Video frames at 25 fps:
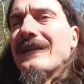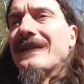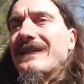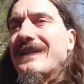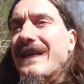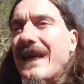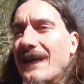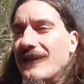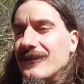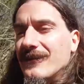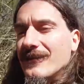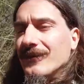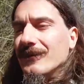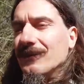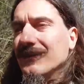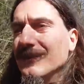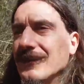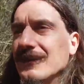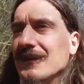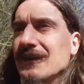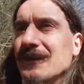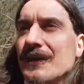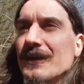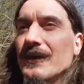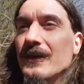debt,
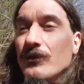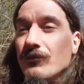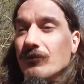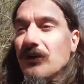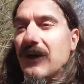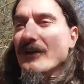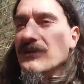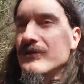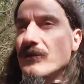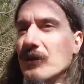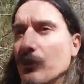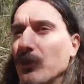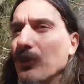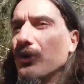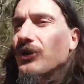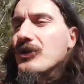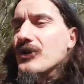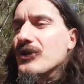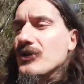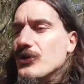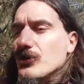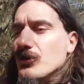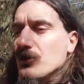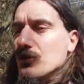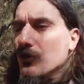writes the
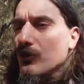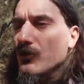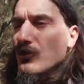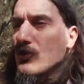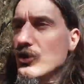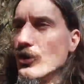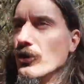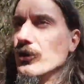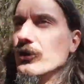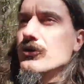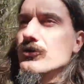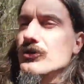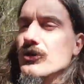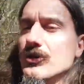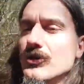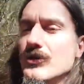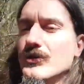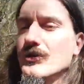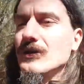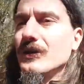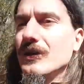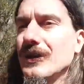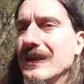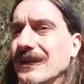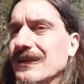British
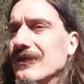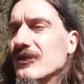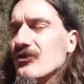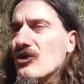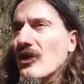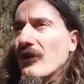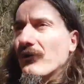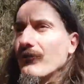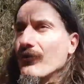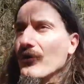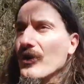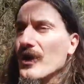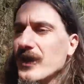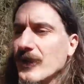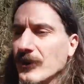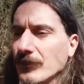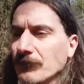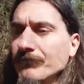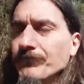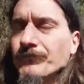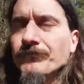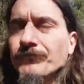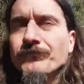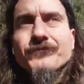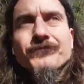sociologist Geoffrey
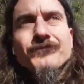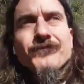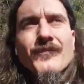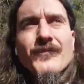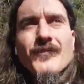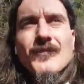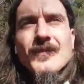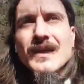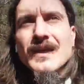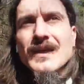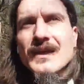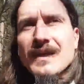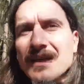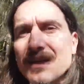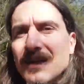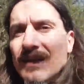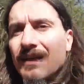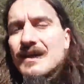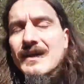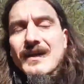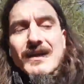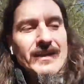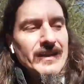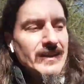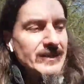Ingham,
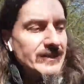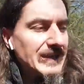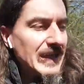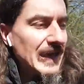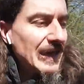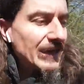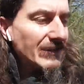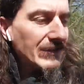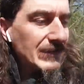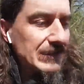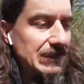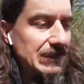is that